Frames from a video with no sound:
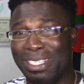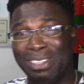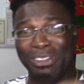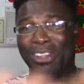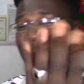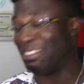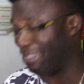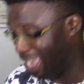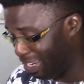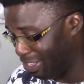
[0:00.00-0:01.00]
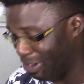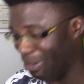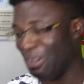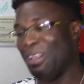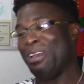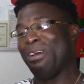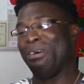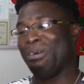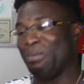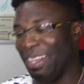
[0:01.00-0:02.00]
This video need to end, yo.
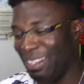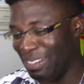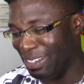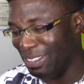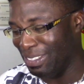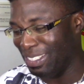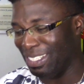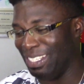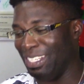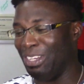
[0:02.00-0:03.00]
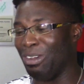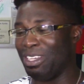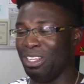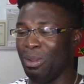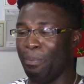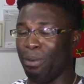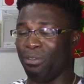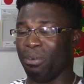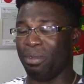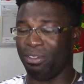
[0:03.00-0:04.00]
Oh my god, look at it. Lucky didn't
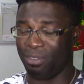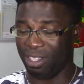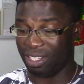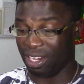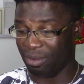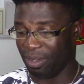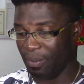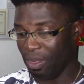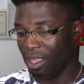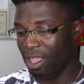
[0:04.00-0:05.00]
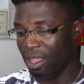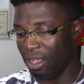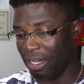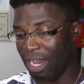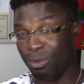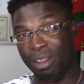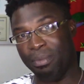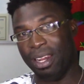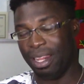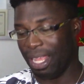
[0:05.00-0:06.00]
puff up in the face anyway. And that would have
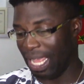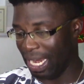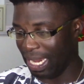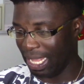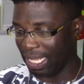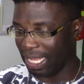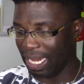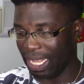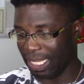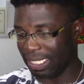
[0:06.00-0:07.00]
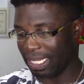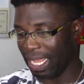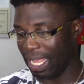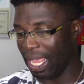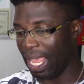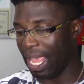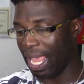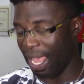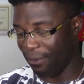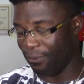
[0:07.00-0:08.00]
been an
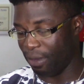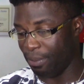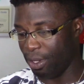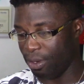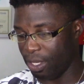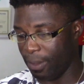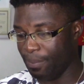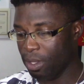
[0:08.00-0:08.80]
NSFW. Okay.